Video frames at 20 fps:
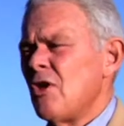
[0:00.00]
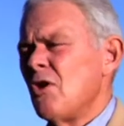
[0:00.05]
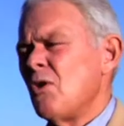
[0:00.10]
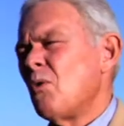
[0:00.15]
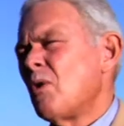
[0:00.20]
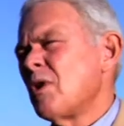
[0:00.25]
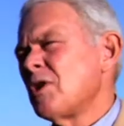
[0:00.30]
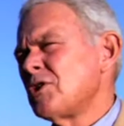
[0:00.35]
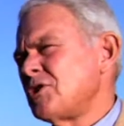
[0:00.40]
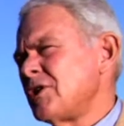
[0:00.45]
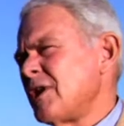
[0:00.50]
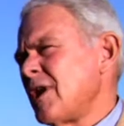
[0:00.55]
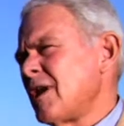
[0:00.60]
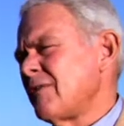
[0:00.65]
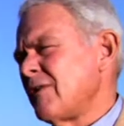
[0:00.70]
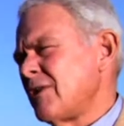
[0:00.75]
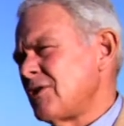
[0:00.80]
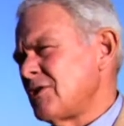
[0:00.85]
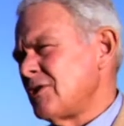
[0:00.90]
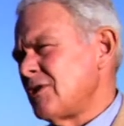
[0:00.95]
What is the
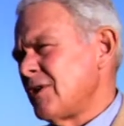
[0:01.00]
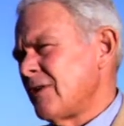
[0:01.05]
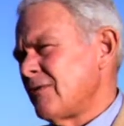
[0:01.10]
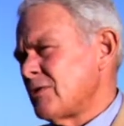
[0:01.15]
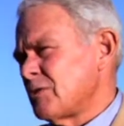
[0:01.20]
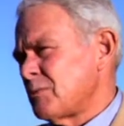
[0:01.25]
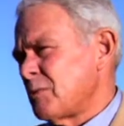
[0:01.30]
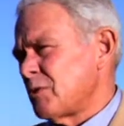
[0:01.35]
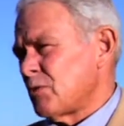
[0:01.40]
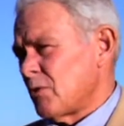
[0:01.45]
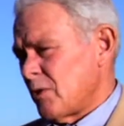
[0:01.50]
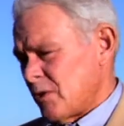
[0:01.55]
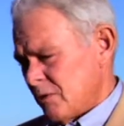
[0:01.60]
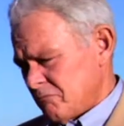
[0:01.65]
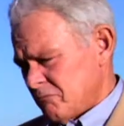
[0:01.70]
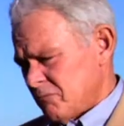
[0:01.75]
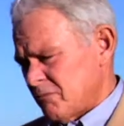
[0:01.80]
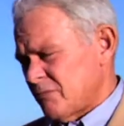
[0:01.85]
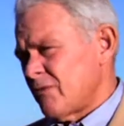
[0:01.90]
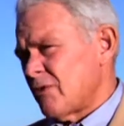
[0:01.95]
elevation difference between,
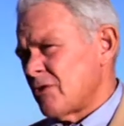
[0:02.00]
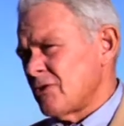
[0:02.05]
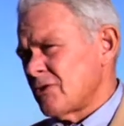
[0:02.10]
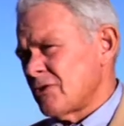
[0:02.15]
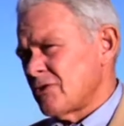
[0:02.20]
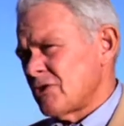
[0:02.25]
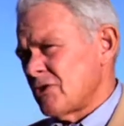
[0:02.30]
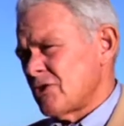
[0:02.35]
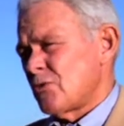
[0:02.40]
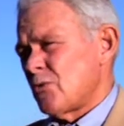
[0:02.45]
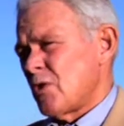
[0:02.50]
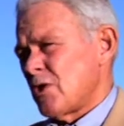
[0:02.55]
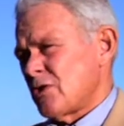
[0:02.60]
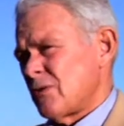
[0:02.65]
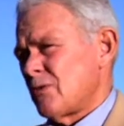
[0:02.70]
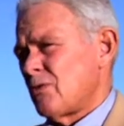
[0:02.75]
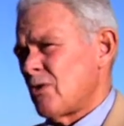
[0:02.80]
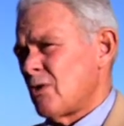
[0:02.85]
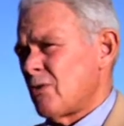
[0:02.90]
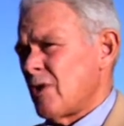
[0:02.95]
for instance, this
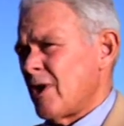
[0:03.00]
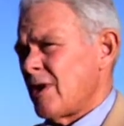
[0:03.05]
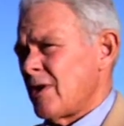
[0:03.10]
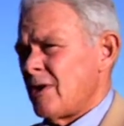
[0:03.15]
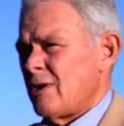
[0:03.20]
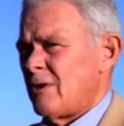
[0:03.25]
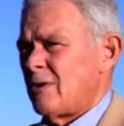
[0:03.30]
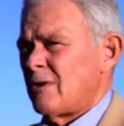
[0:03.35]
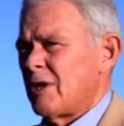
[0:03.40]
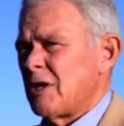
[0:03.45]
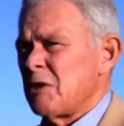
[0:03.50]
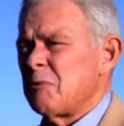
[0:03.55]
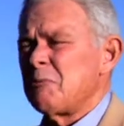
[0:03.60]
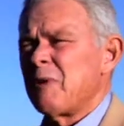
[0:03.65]
reservoir right here in Lake